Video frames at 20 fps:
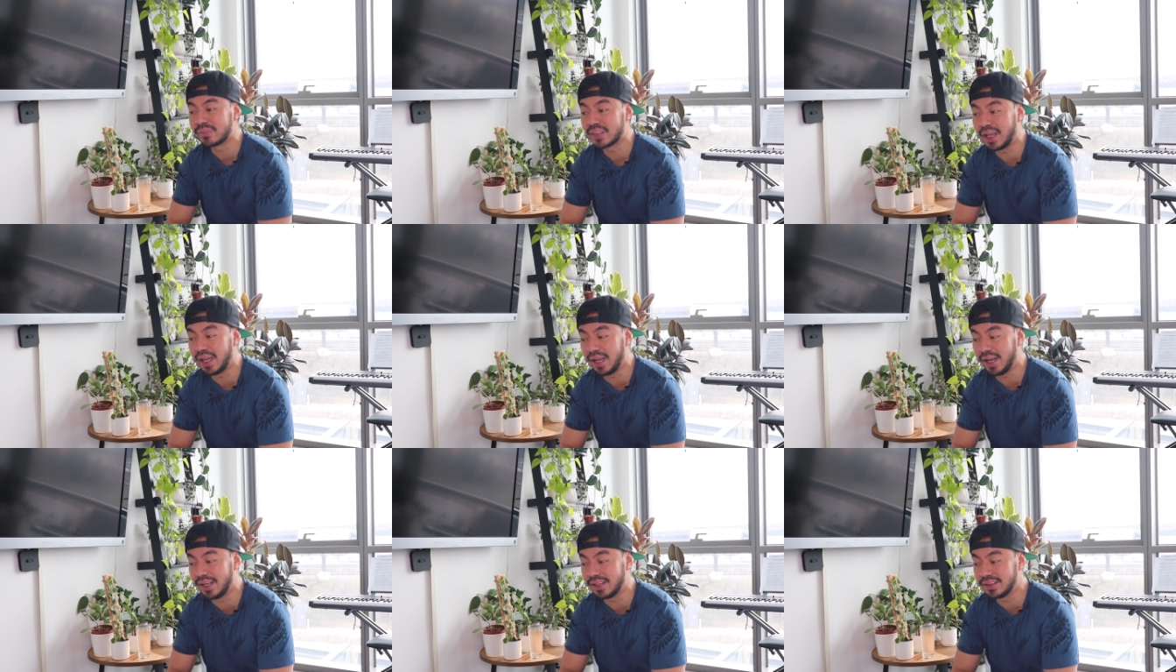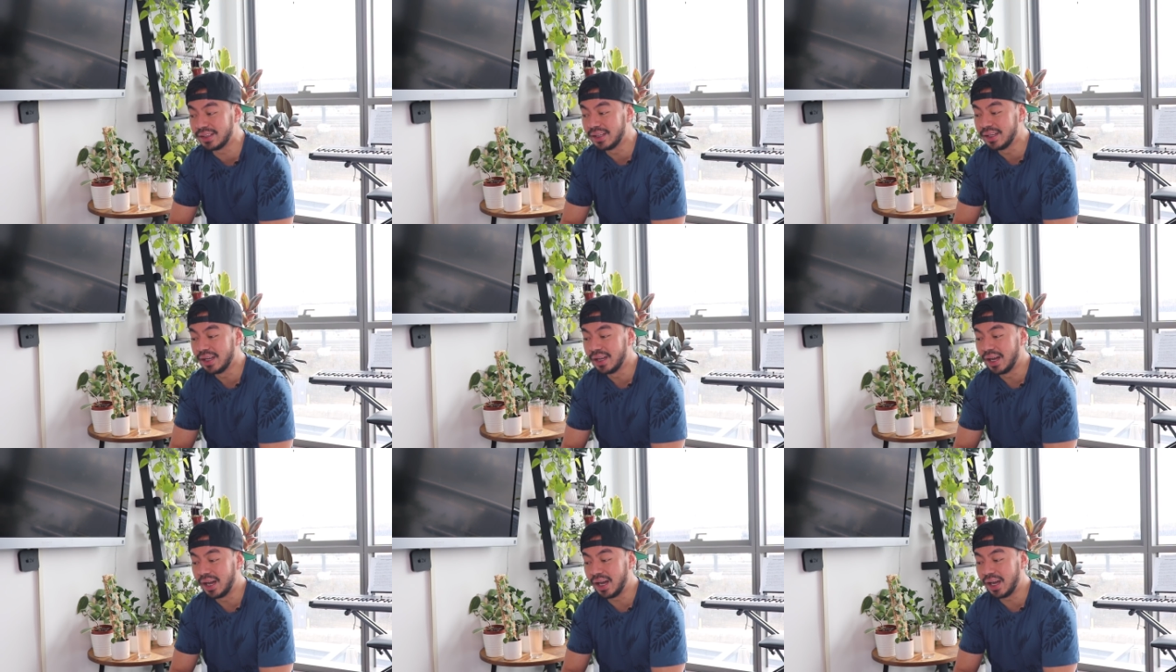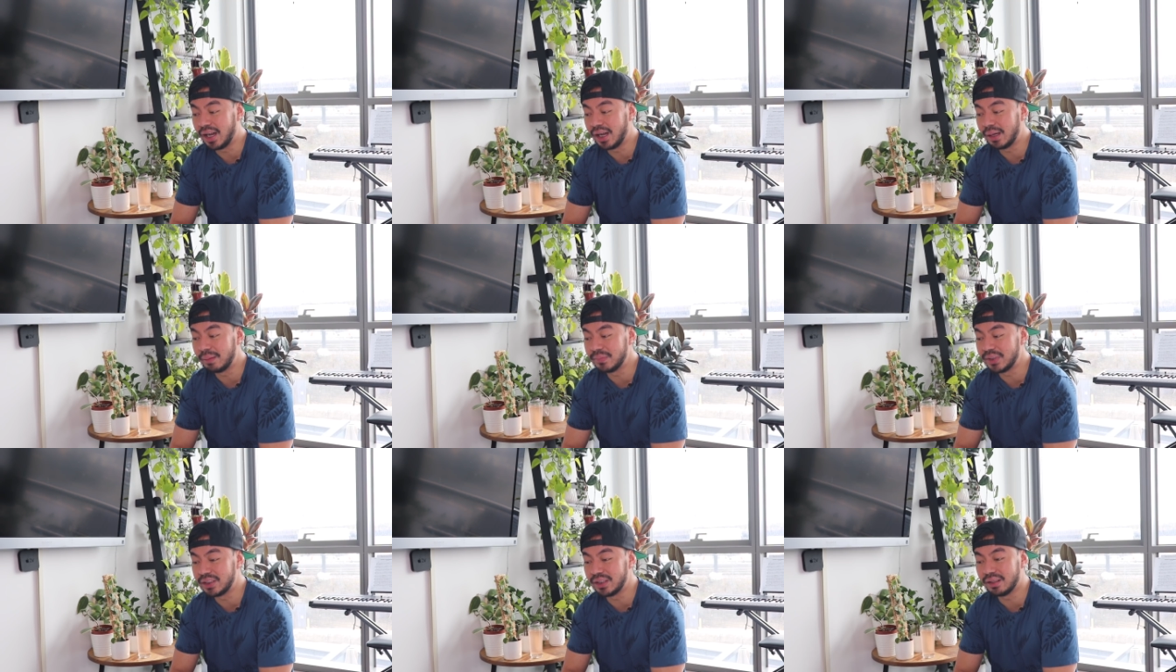And
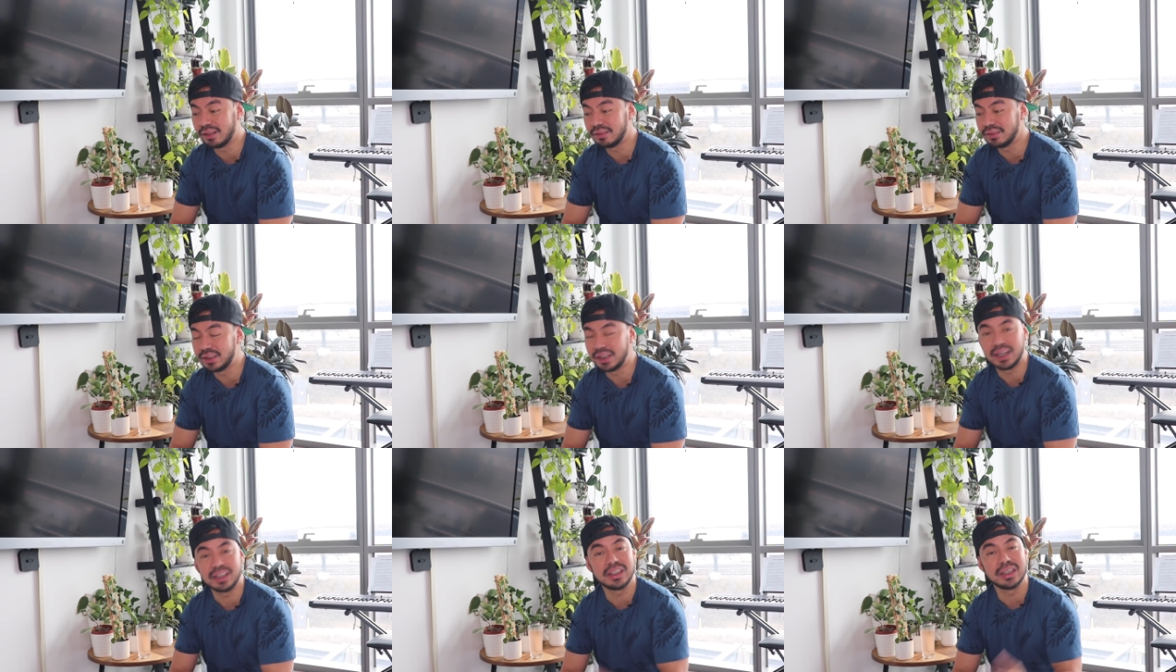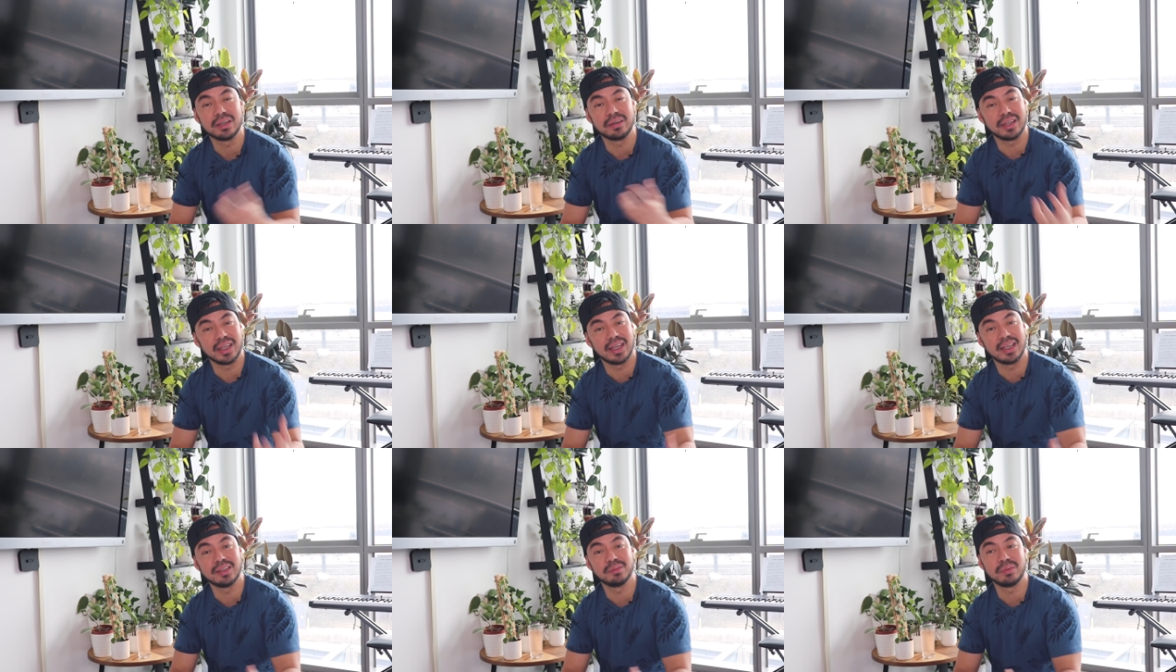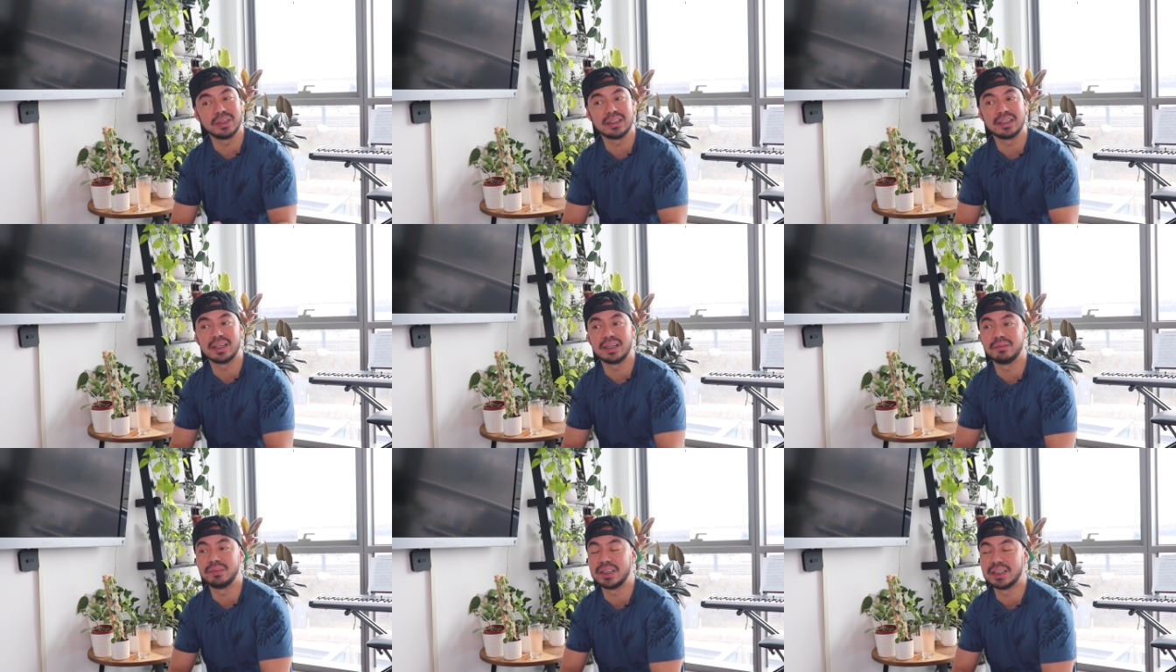um, you know, a year in, we
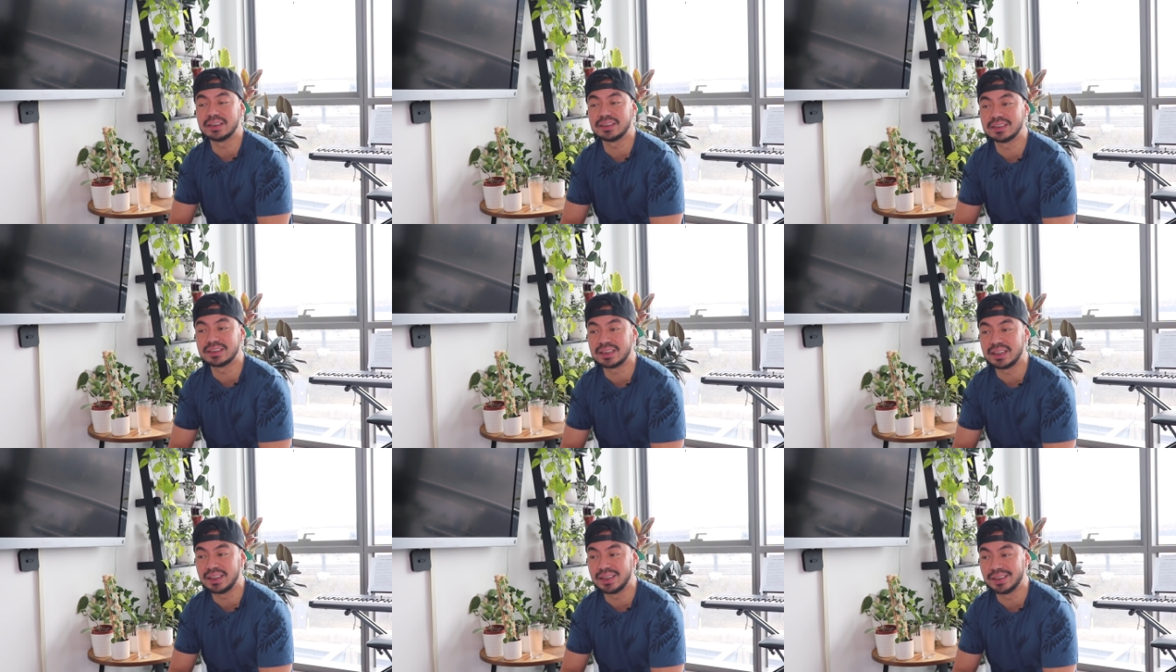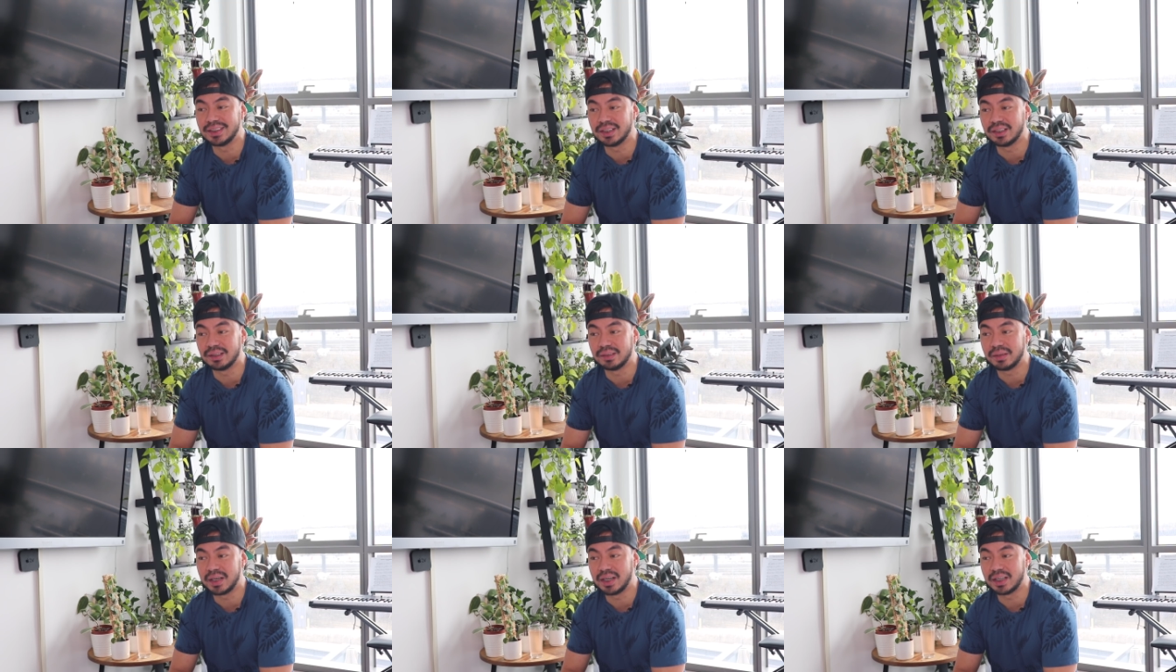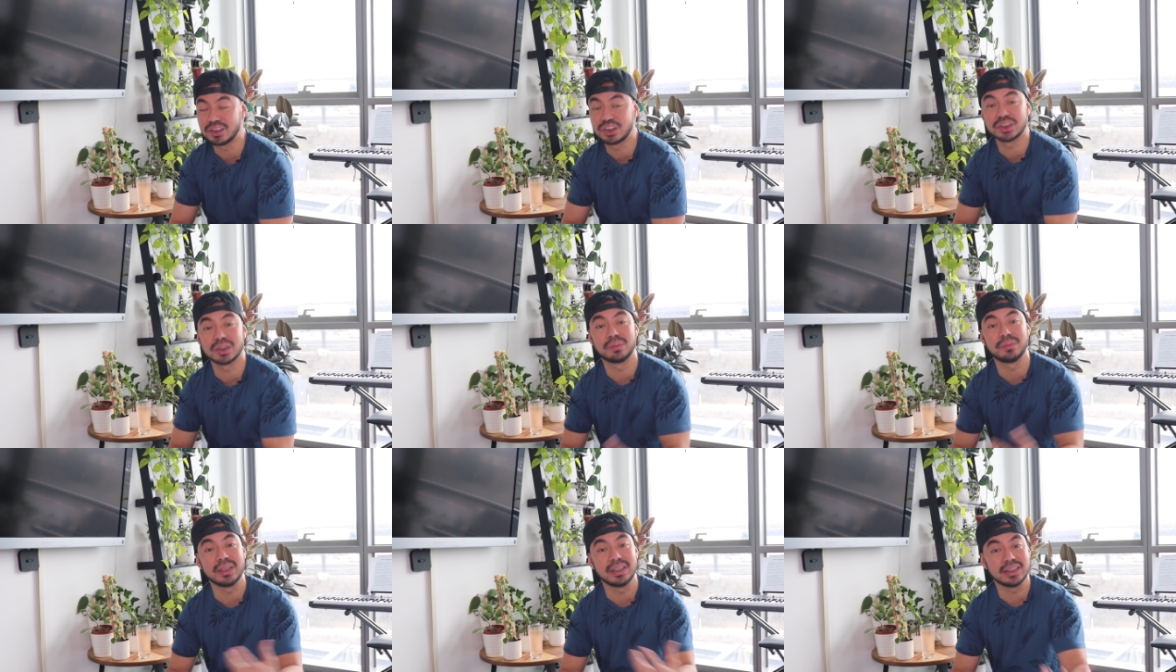we get to see you know uh,
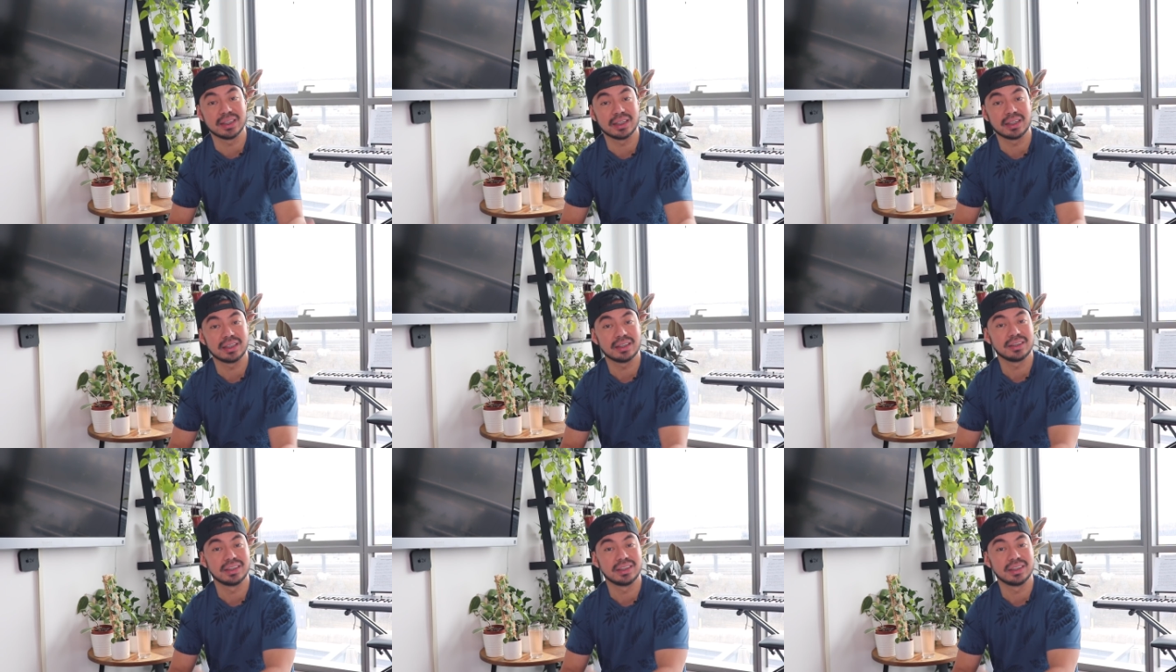Sharina,